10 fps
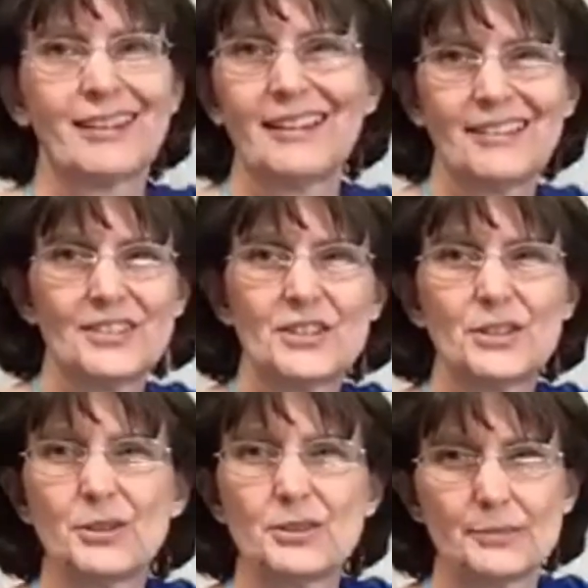I'll
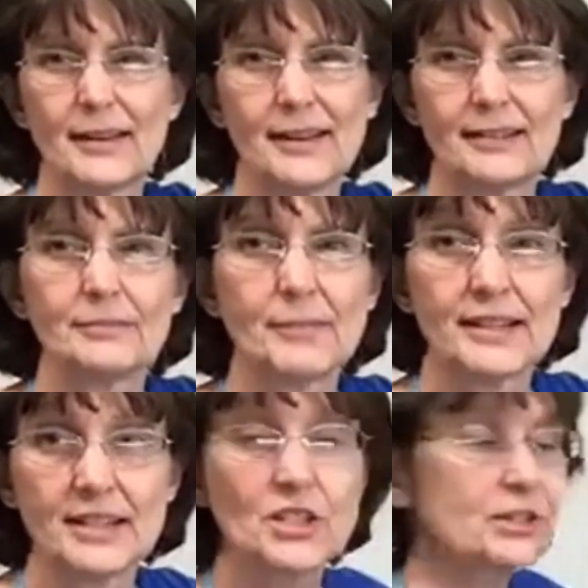just use my
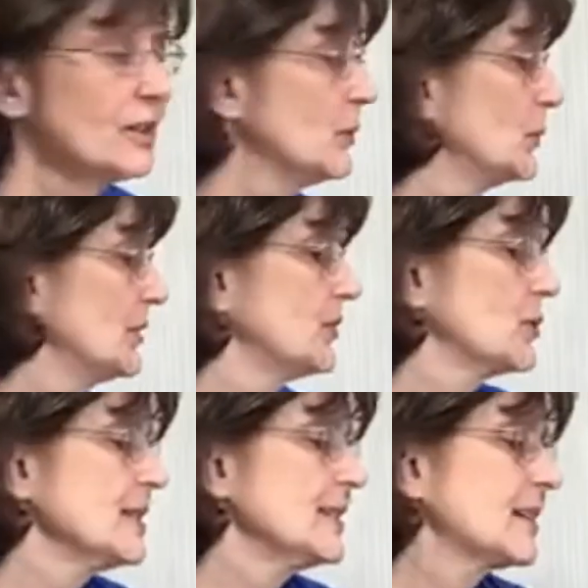dish liquid with the
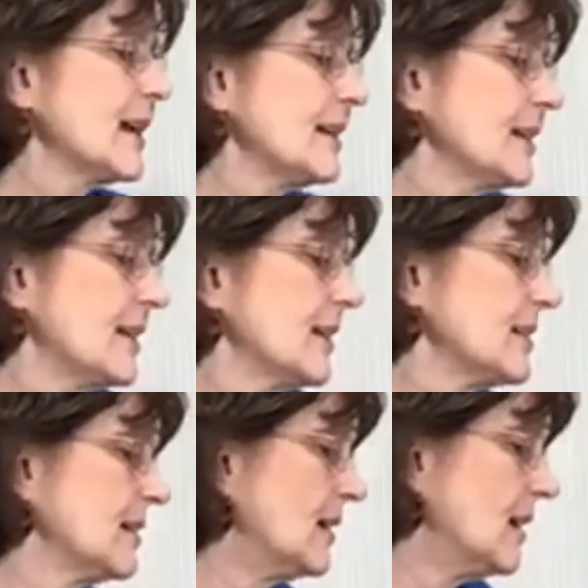grease cutting in it.